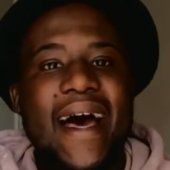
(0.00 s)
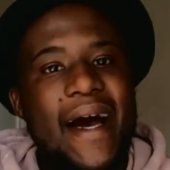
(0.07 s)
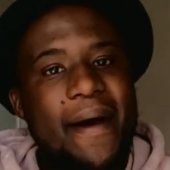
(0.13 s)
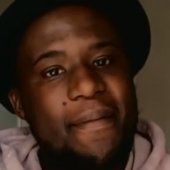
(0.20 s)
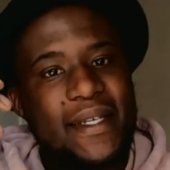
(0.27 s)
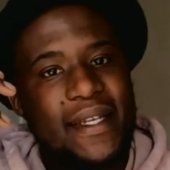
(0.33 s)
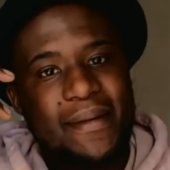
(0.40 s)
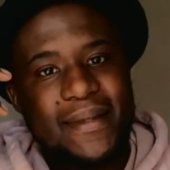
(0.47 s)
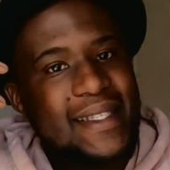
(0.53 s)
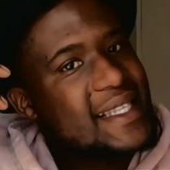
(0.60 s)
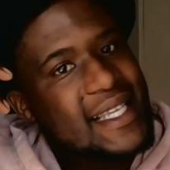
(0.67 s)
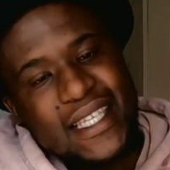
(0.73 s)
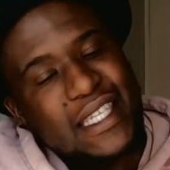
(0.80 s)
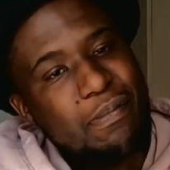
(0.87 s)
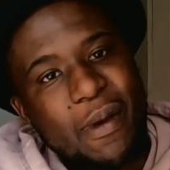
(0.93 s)
I mean, I was
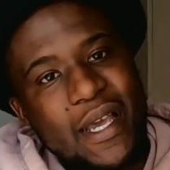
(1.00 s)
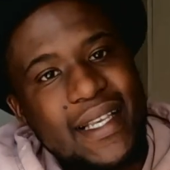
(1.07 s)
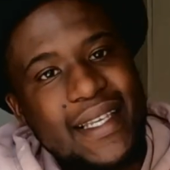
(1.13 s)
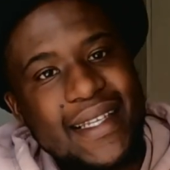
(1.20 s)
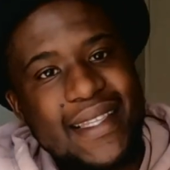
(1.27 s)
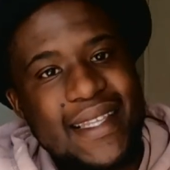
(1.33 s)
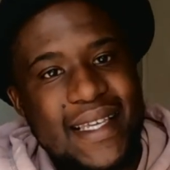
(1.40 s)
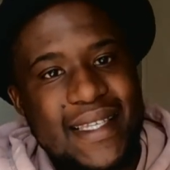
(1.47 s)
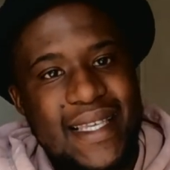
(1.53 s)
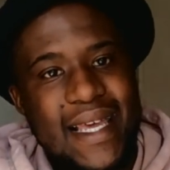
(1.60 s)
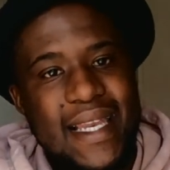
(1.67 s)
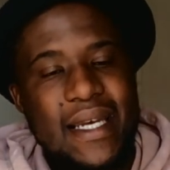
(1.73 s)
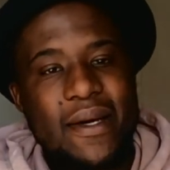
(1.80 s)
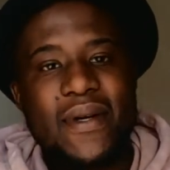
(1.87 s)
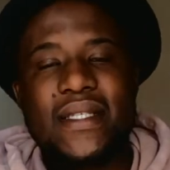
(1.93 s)
not expecting this,
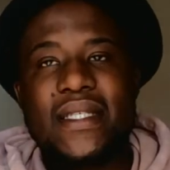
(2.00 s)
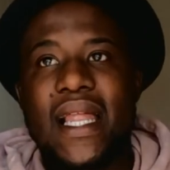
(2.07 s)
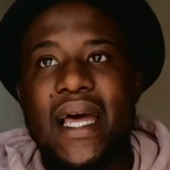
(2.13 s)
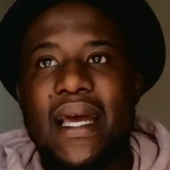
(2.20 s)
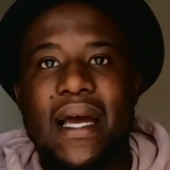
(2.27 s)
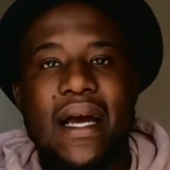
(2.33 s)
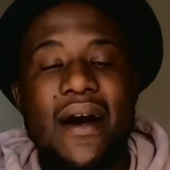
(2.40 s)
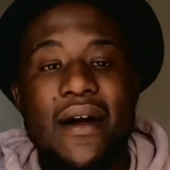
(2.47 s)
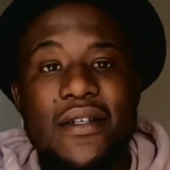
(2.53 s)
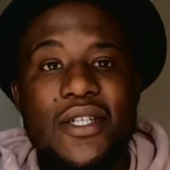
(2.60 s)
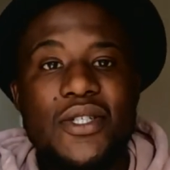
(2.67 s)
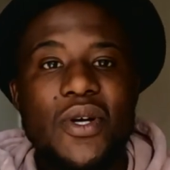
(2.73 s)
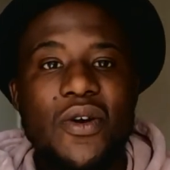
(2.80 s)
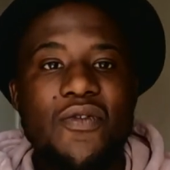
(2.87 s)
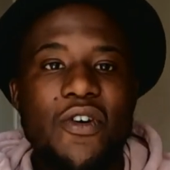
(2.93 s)
and that was like a
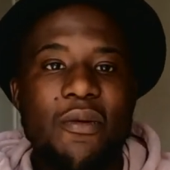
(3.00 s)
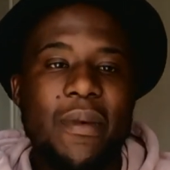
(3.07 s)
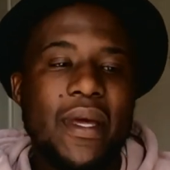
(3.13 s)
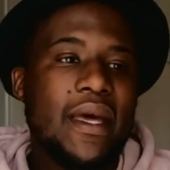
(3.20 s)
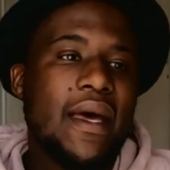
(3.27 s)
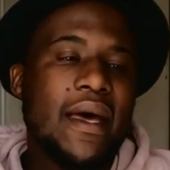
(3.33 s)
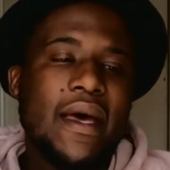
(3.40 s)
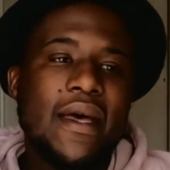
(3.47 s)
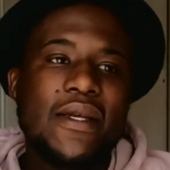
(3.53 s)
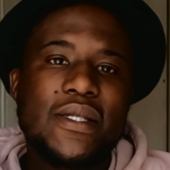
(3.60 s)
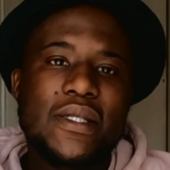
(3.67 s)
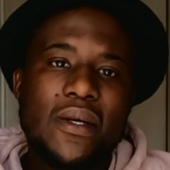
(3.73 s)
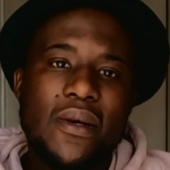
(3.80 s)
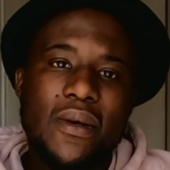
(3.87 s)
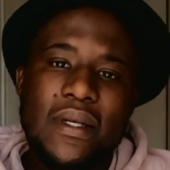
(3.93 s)
culture shock for me.
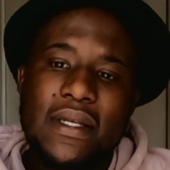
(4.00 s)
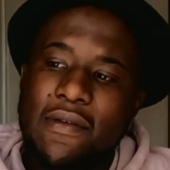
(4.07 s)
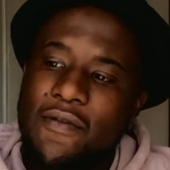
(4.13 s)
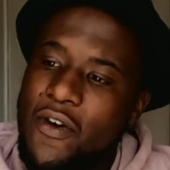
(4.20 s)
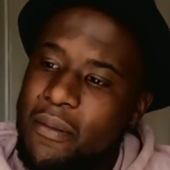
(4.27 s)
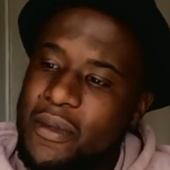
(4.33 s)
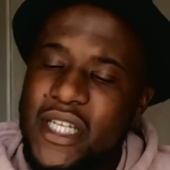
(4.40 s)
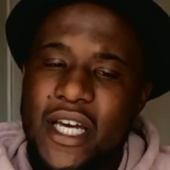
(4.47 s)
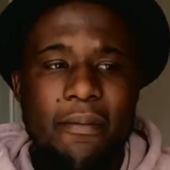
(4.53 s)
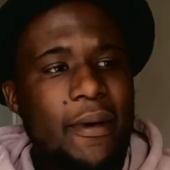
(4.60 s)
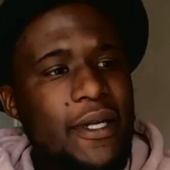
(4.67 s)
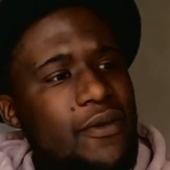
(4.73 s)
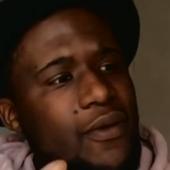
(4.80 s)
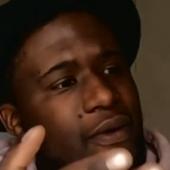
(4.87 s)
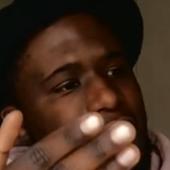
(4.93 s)
So from
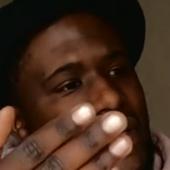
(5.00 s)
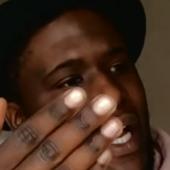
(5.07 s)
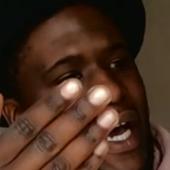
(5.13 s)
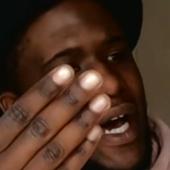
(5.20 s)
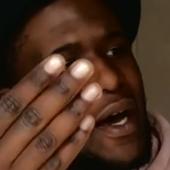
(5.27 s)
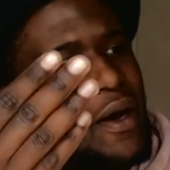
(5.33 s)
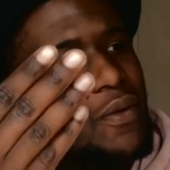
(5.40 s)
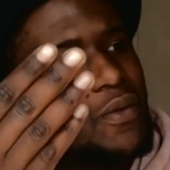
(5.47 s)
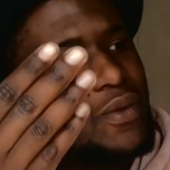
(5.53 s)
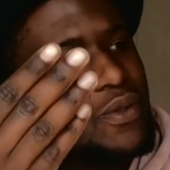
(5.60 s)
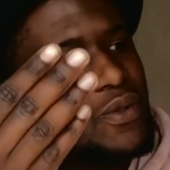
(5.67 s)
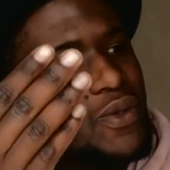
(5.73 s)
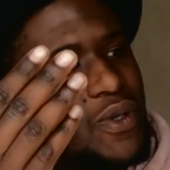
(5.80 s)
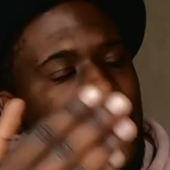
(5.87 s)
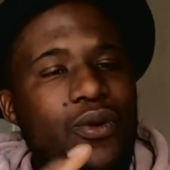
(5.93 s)
Tampa to,
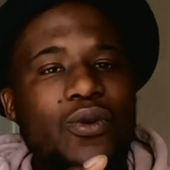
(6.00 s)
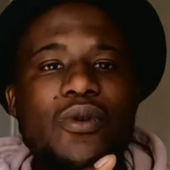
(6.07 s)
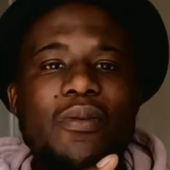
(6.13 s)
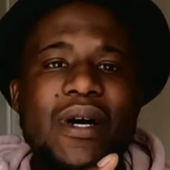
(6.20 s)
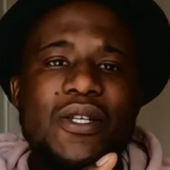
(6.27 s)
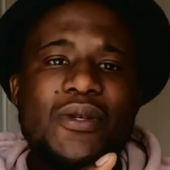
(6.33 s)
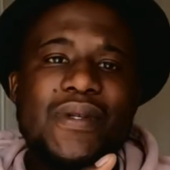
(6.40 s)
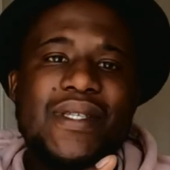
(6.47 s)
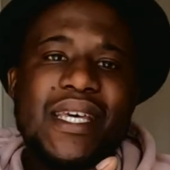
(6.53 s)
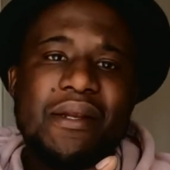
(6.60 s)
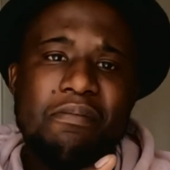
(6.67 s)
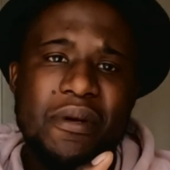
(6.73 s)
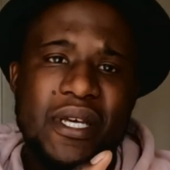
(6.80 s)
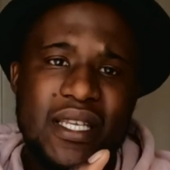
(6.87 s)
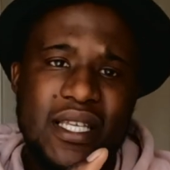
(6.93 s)
took an Uber to
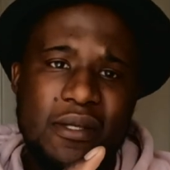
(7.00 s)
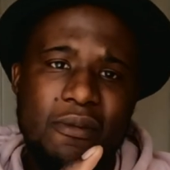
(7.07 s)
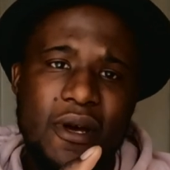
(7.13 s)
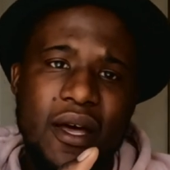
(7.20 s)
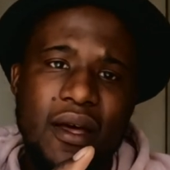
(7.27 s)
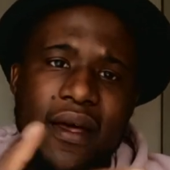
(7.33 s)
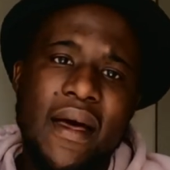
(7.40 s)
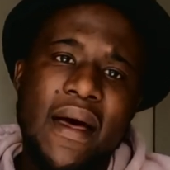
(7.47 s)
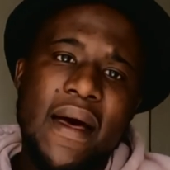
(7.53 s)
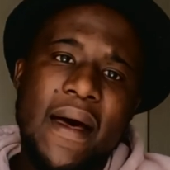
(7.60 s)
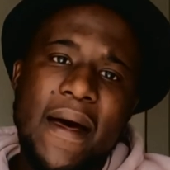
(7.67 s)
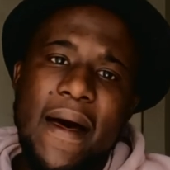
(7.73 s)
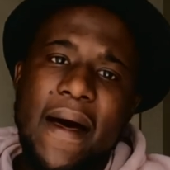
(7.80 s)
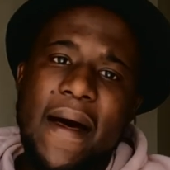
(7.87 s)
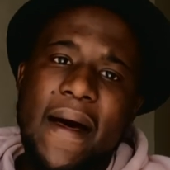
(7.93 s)
St. Petersburg,
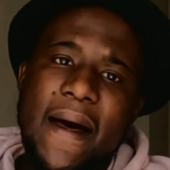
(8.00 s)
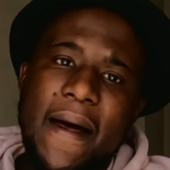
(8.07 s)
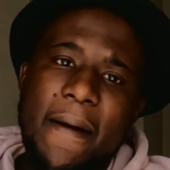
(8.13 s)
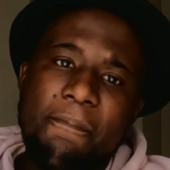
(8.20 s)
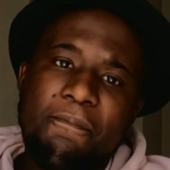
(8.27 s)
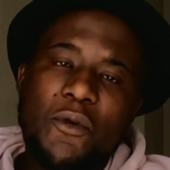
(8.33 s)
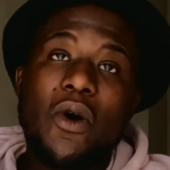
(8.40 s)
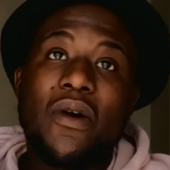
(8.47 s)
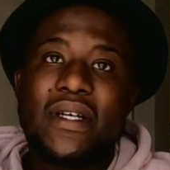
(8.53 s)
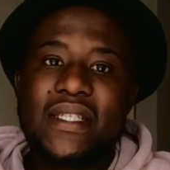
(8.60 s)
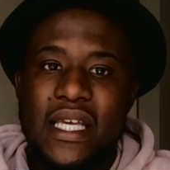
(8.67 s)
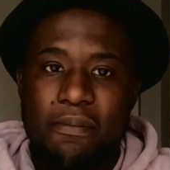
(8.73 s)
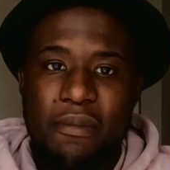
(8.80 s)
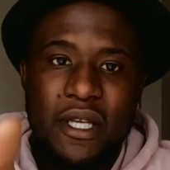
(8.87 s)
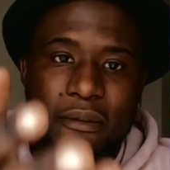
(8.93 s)
or
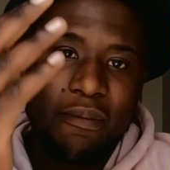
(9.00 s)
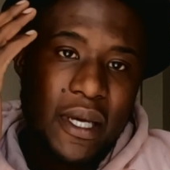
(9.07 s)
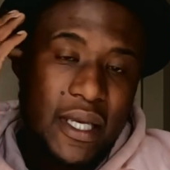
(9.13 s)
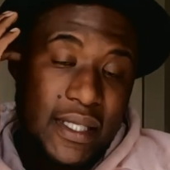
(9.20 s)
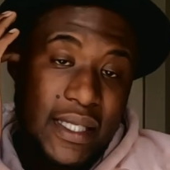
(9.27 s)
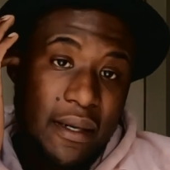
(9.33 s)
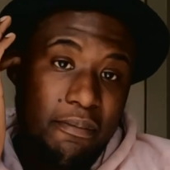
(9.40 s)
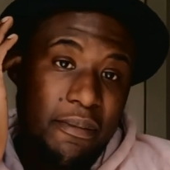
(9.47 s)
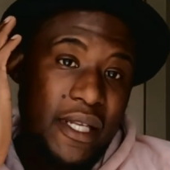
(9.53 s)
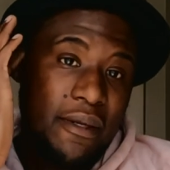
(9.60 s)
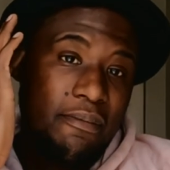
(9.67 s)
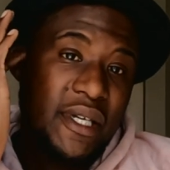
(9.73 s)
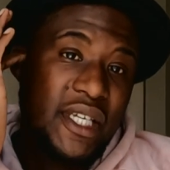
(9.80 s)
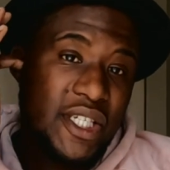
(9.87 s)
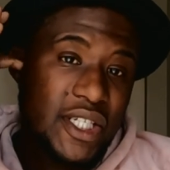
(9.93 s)
St.
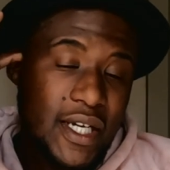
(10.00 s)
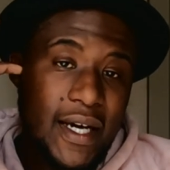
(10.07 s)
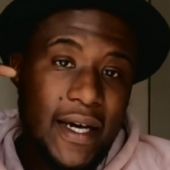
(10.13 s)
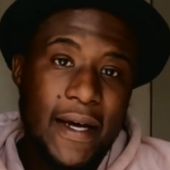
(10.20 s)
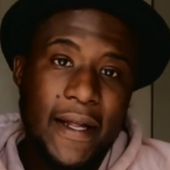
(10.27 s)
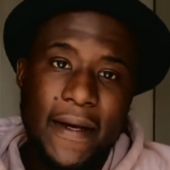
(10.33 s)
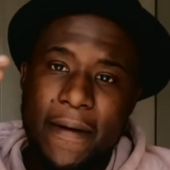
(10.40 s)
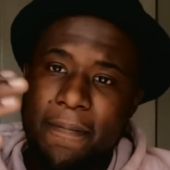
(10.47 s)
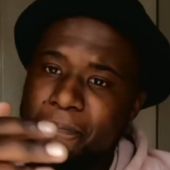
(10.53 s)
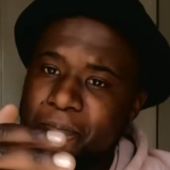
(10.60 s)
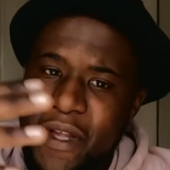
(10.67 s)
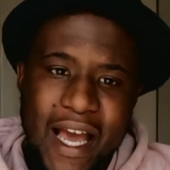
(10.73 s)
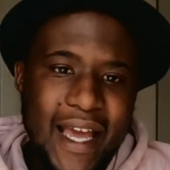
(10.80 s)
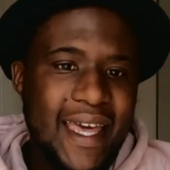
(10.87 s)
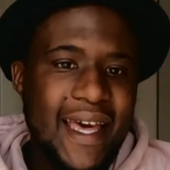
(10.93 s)
Pete Beach, and
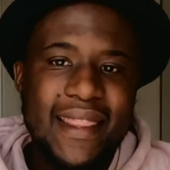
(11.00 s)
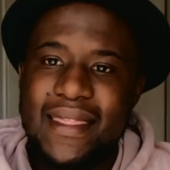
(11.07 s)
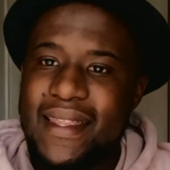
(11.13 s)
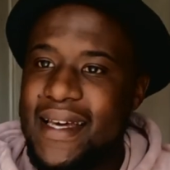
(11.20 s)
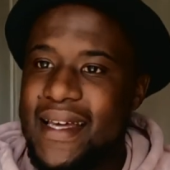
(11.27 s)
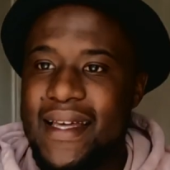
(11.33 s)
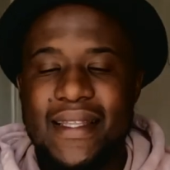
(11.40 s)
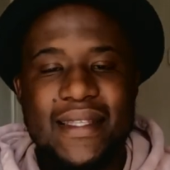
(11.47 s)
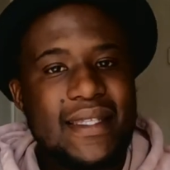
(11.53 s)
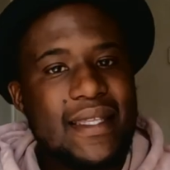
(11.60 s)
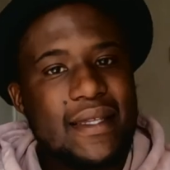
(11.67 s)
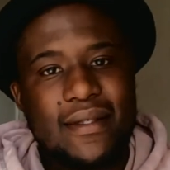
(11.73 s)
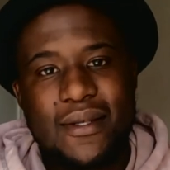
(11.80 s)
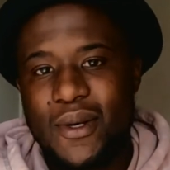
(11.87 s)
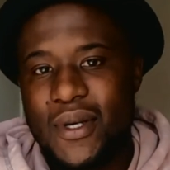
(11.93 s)
I get there,
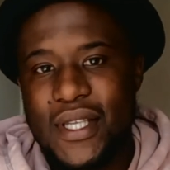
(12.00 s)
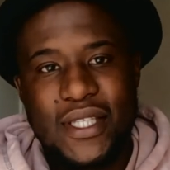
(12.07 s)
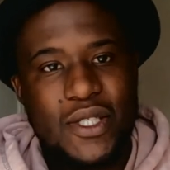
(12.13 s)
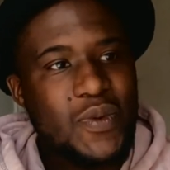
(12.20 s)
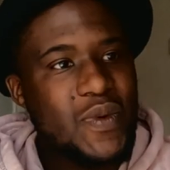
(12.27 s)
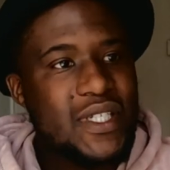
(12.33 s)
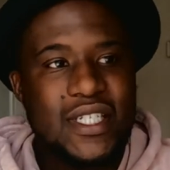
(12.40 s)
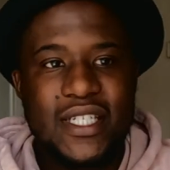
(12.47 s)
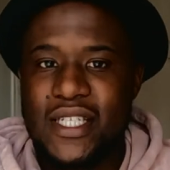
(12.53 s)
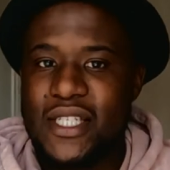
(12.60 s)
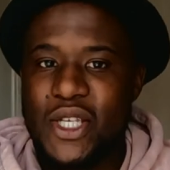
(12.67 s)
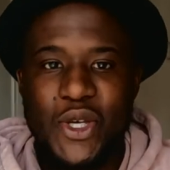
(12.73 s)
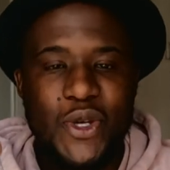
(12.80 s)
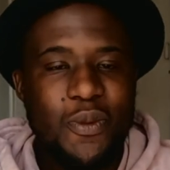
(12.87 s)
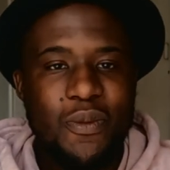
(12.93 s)
it was
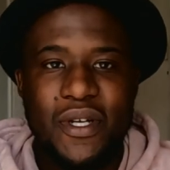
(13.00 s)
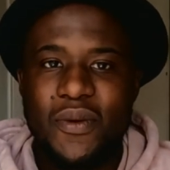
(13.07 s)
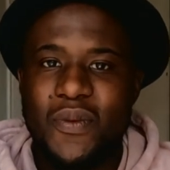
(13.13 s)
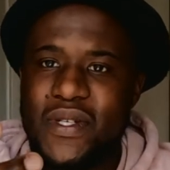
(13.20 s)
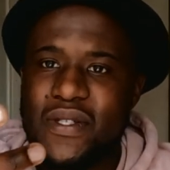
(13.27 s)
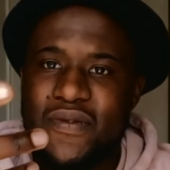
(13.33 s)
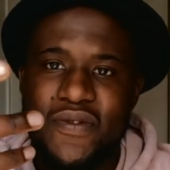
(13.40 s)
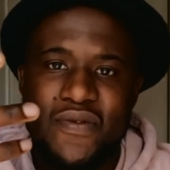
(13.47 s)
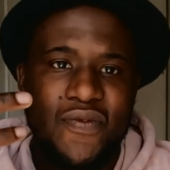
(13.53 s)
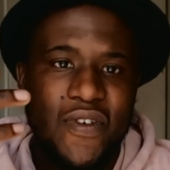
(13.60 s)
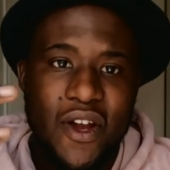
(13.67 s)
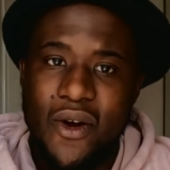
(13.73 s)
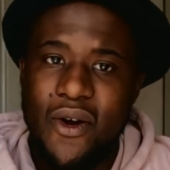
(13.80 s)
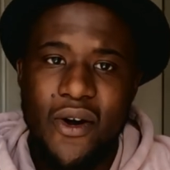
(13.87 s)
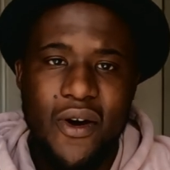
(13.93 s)
just humid, it was
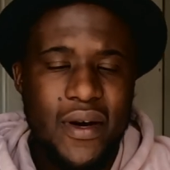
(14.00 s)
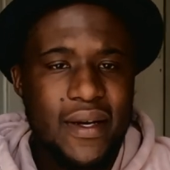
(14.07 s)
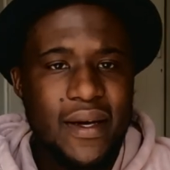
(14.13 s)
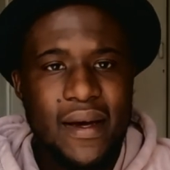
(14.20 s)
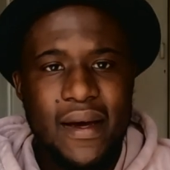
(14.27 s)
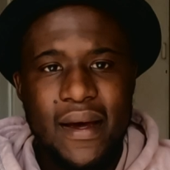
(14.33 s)
very hot.